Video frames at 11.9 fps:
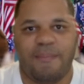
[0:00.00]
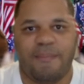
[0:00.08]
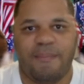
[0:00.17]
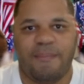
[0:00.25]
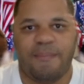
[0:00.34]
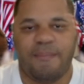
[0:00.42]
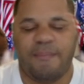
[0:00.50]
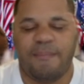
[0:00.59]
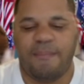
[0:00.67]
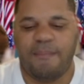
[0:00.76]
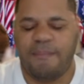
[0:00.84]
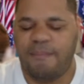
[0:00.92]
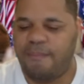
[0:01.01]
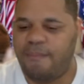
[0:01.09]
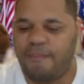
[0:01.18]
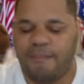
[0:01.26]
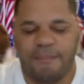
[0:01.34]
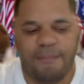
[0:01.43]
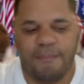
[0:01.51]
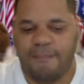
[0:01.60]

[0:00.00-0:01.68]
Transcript: No one is speaking in this clip.